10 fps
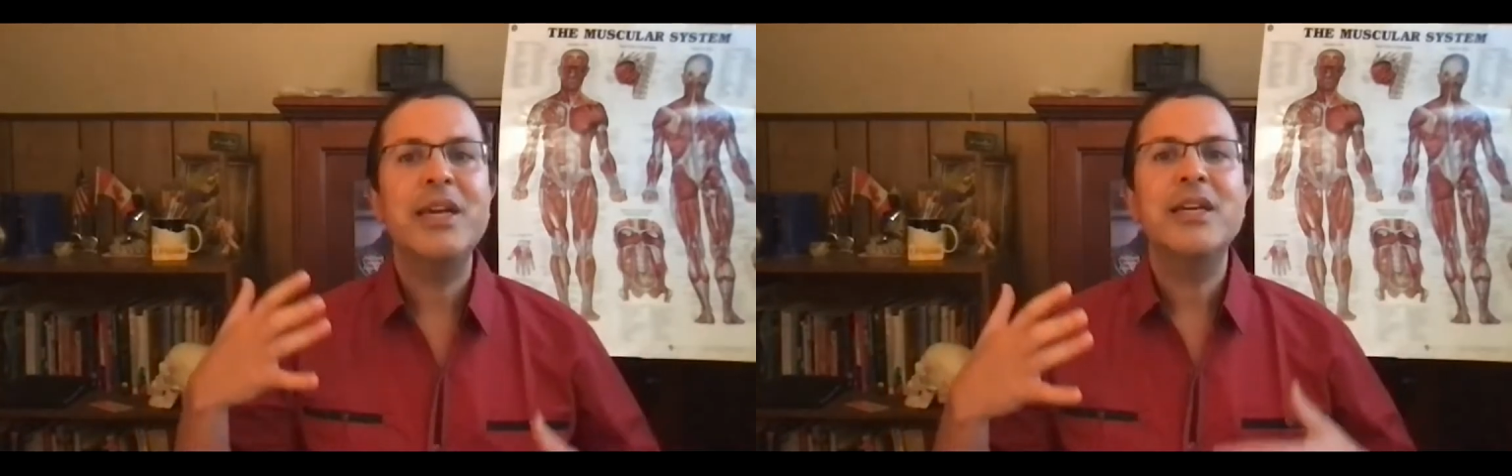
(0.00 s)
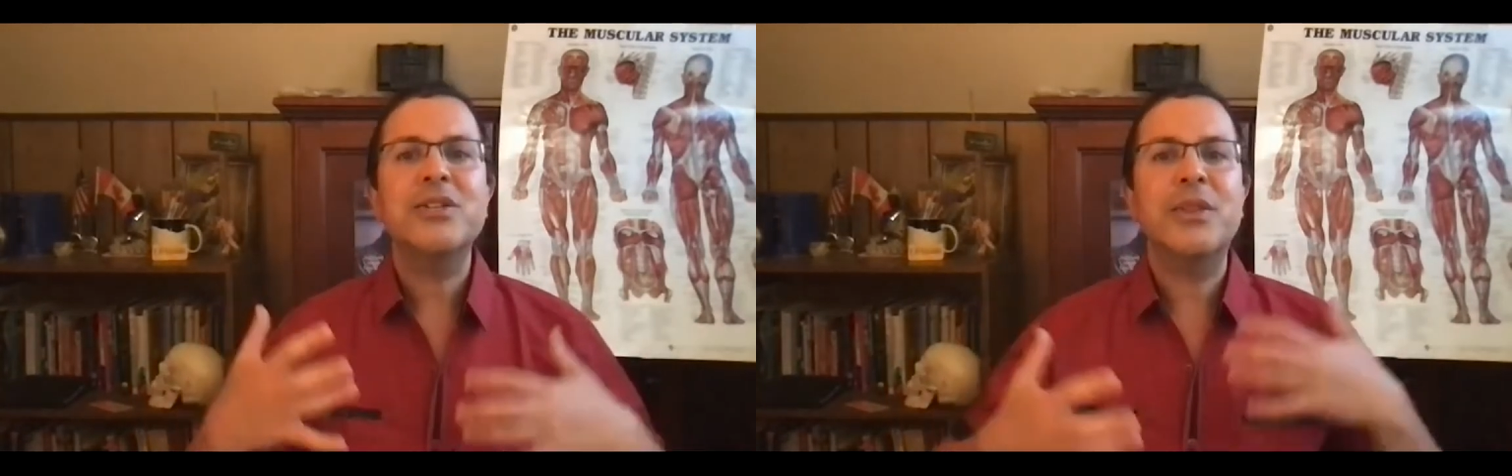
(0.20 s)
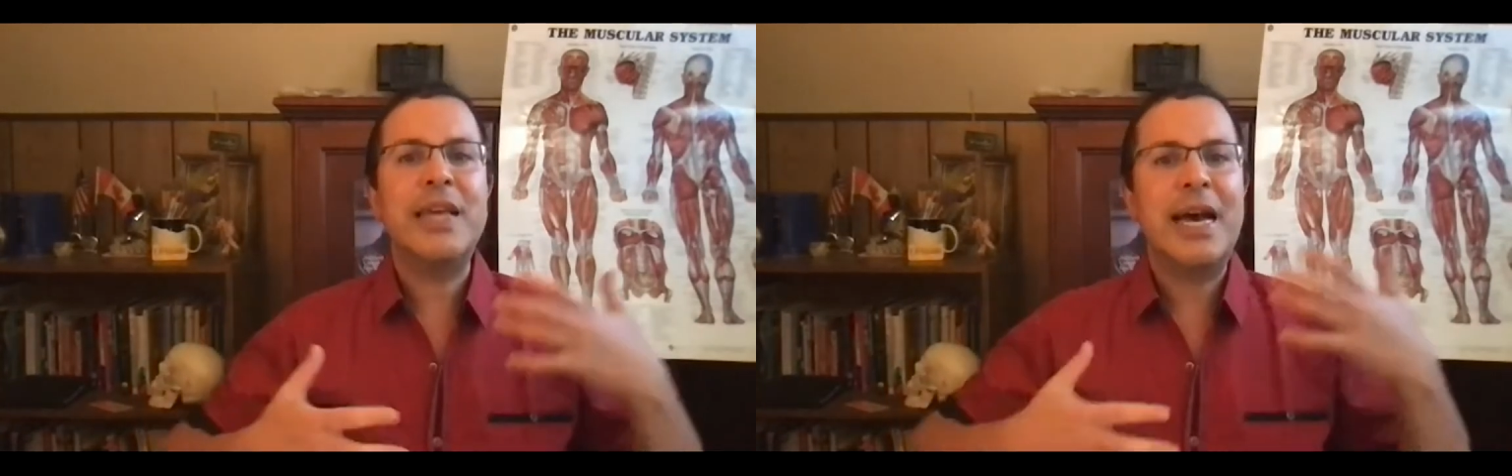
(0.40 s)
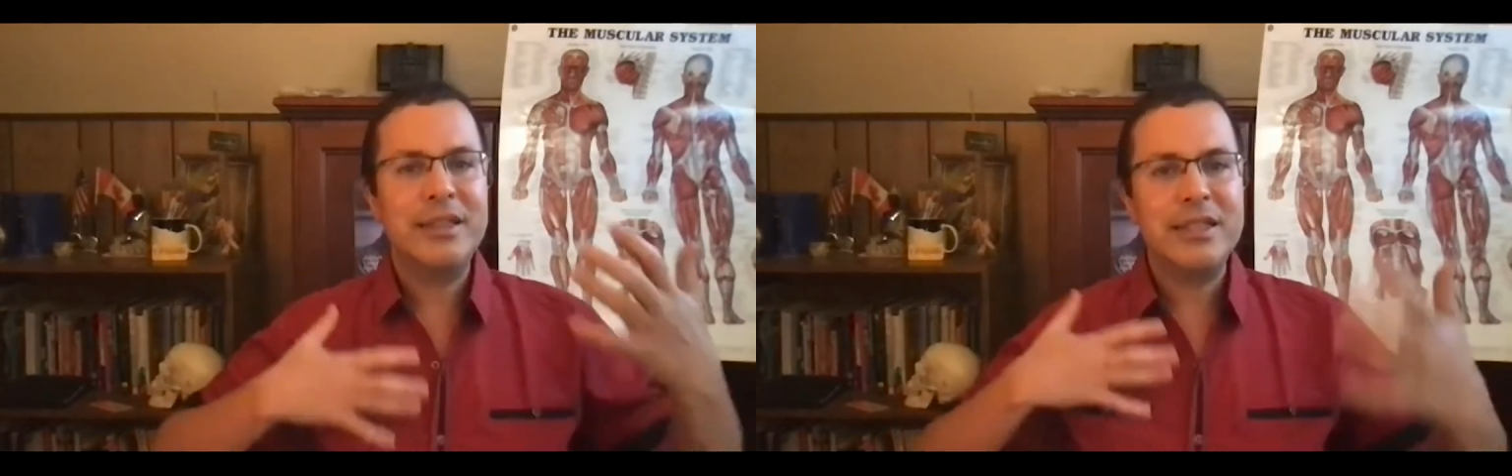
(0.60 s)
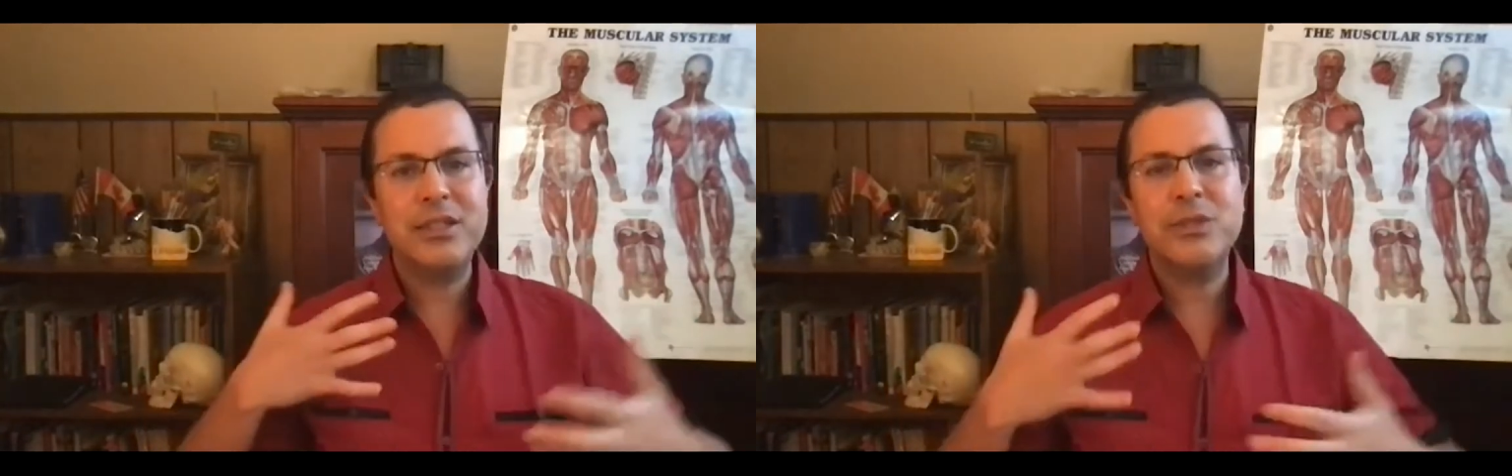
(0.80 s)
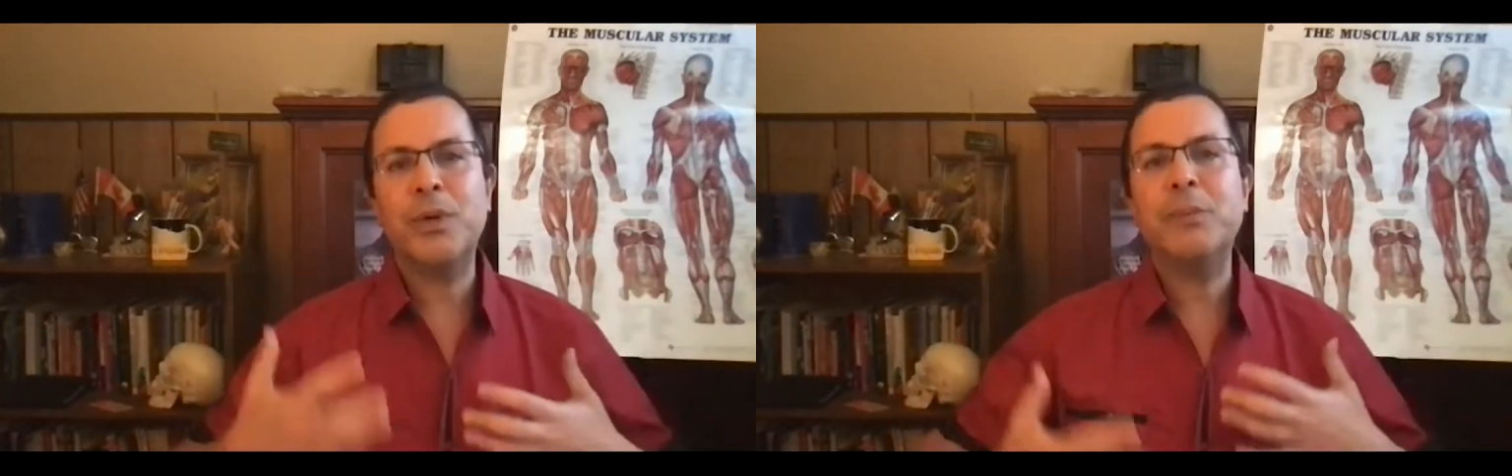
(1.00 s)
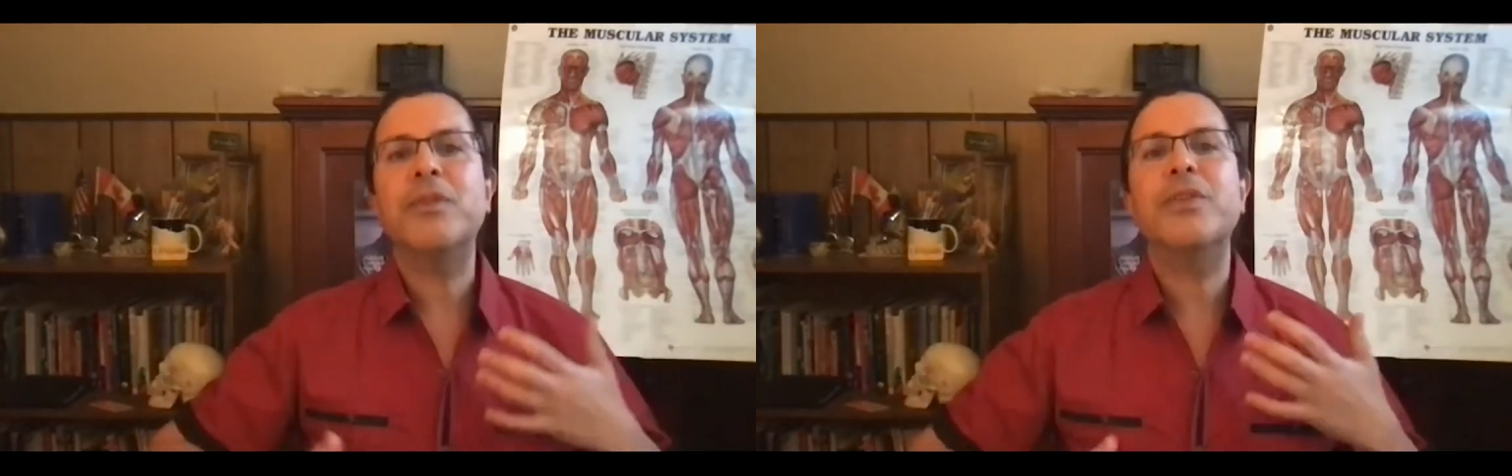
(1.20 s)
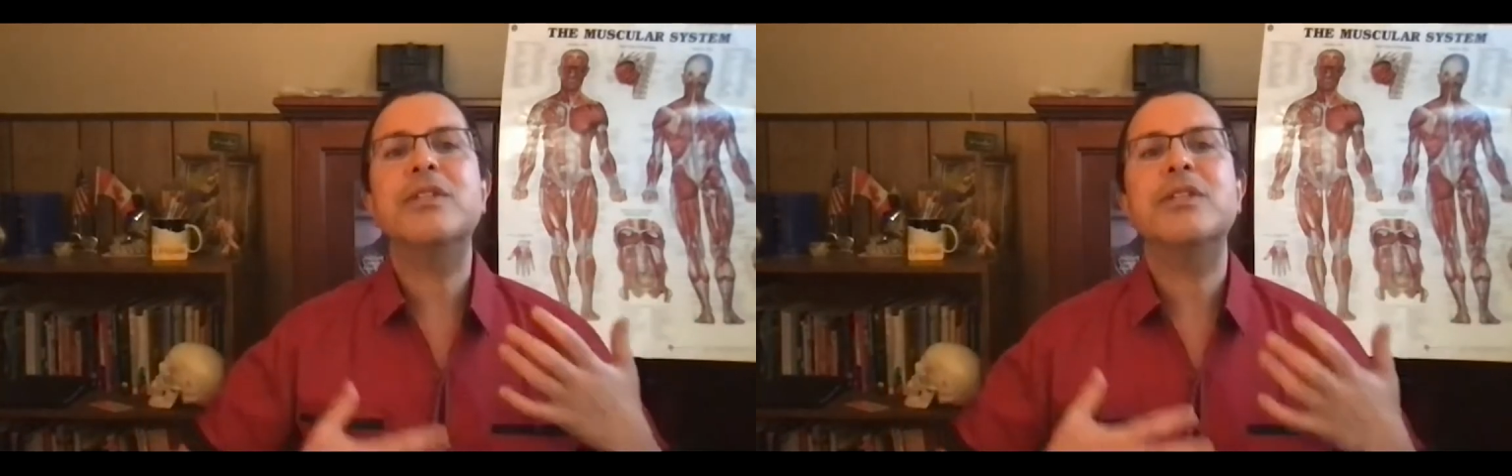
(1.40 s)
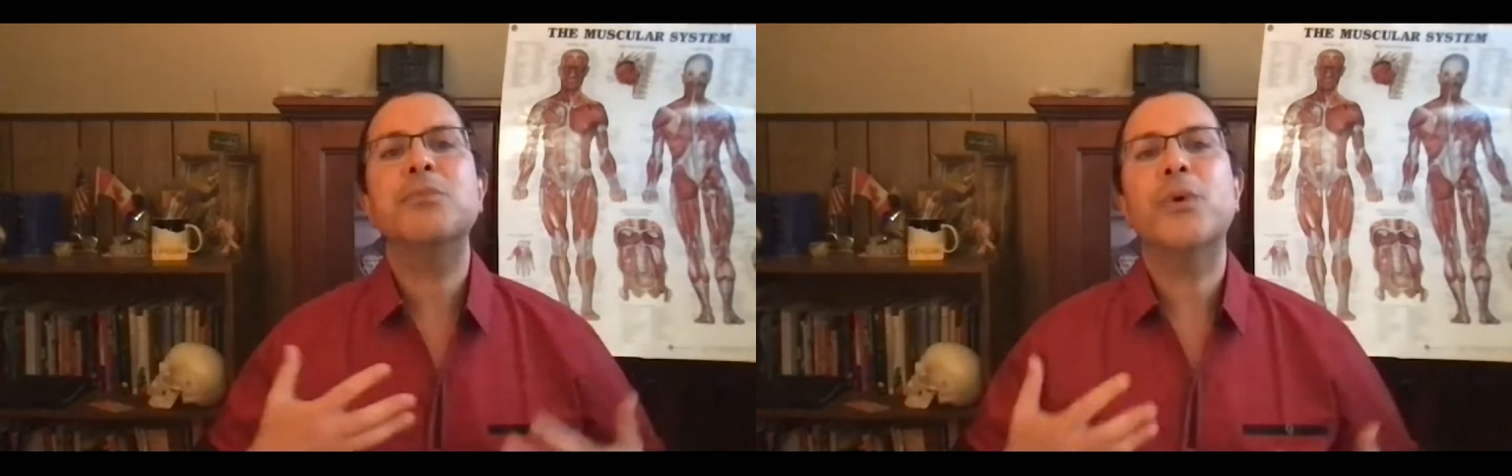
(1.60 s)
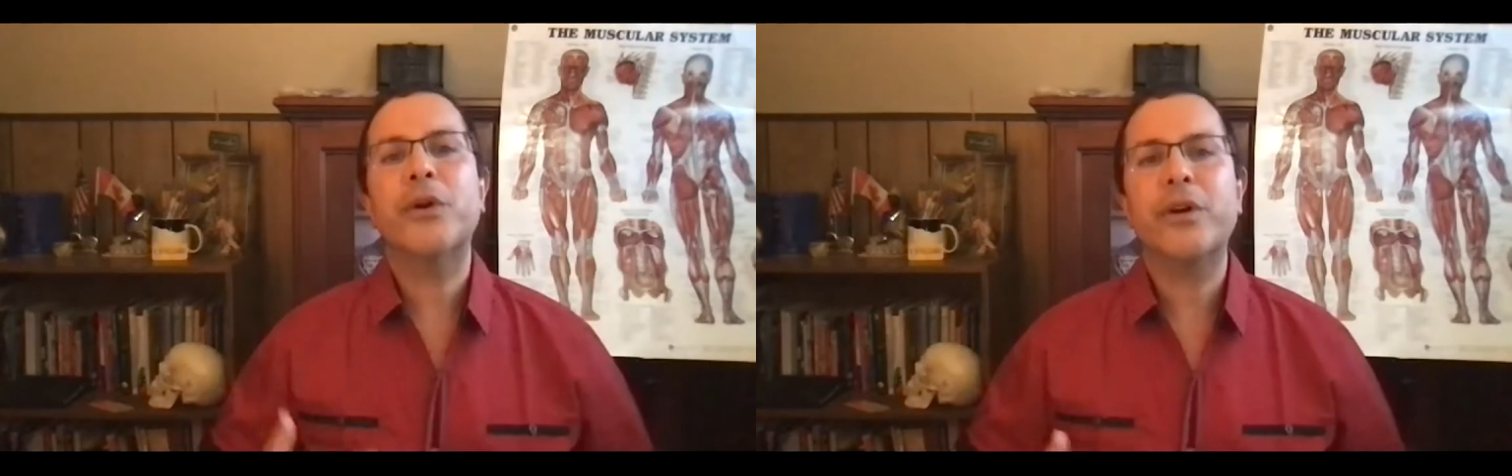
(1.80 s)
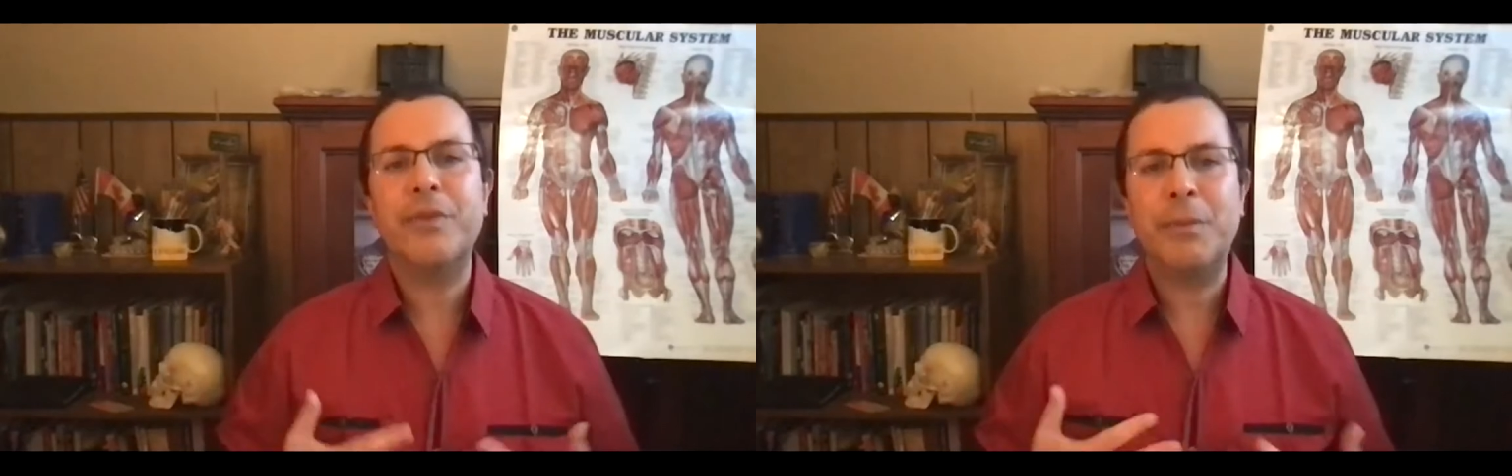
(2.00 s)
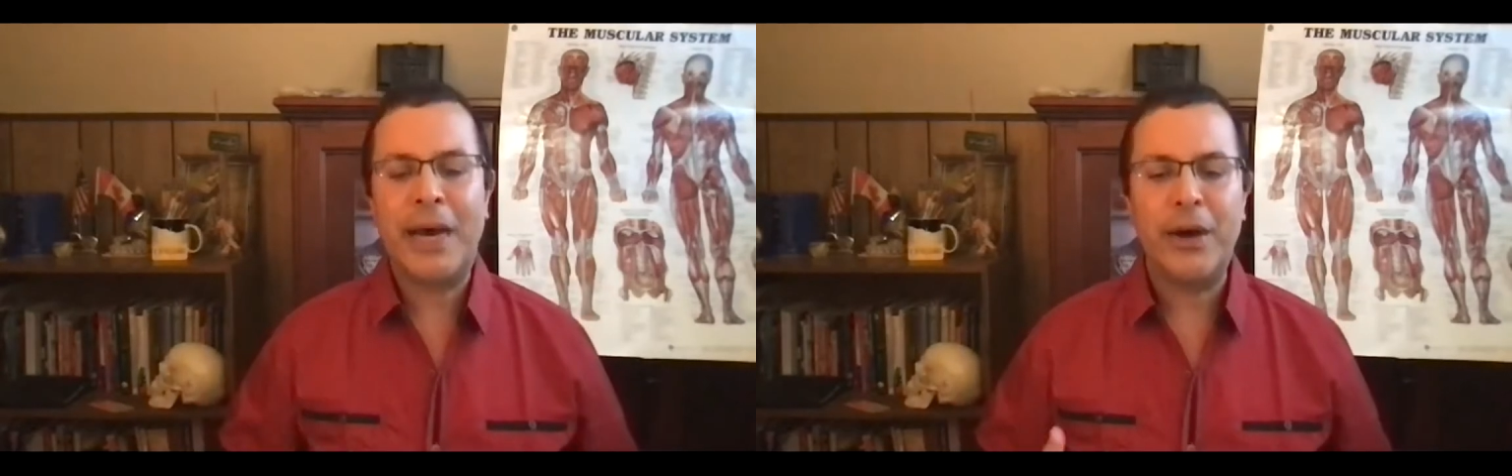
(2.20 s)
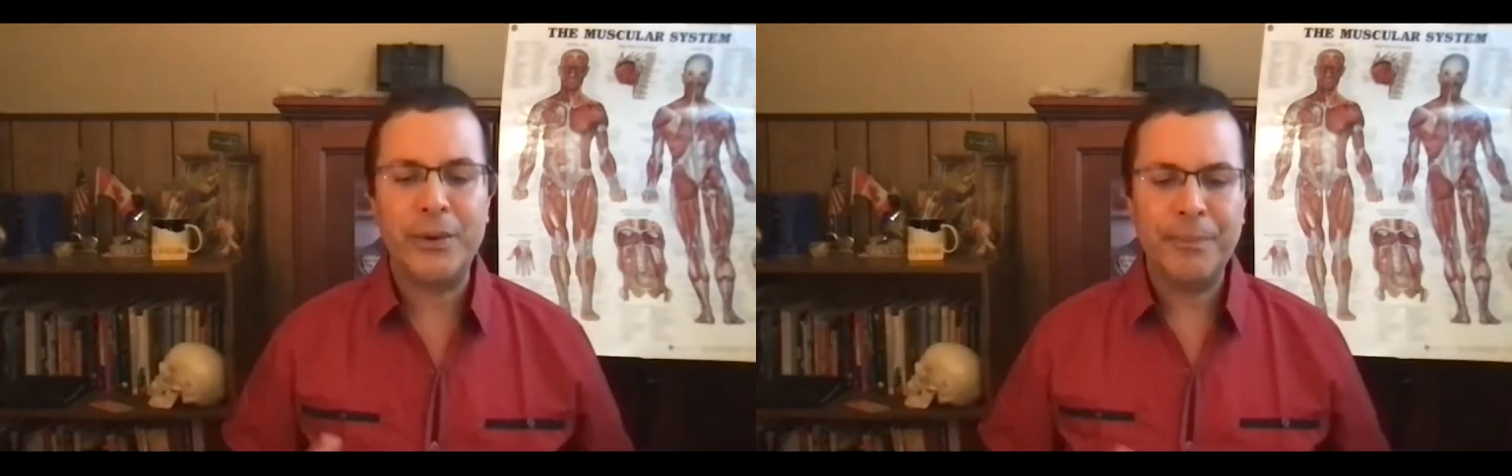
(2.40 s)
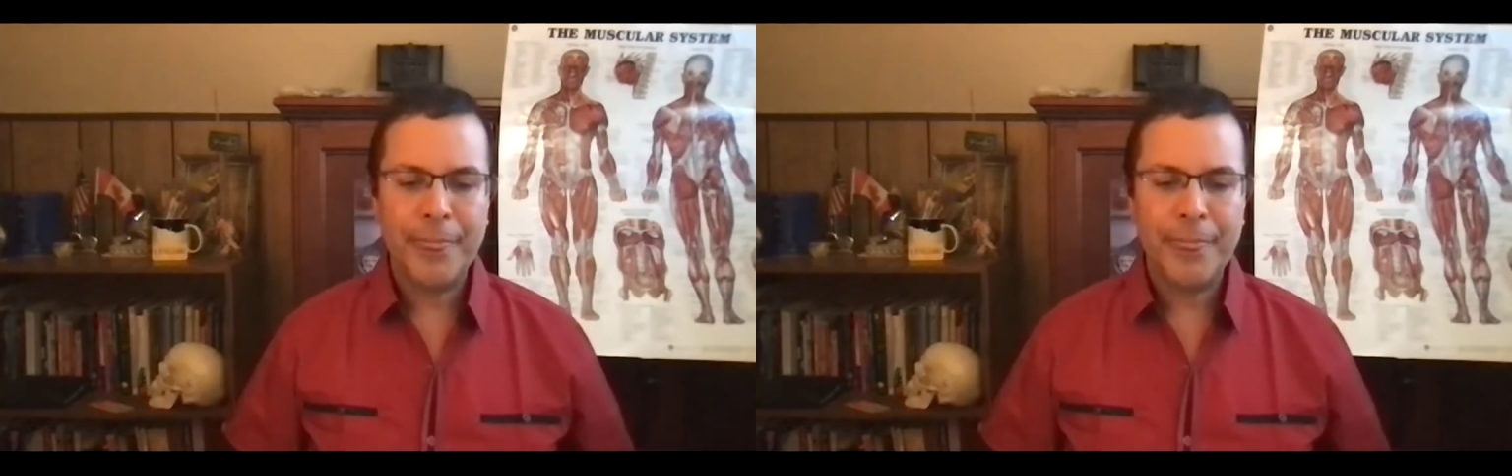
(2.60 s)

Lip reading: So this is what this is more of about.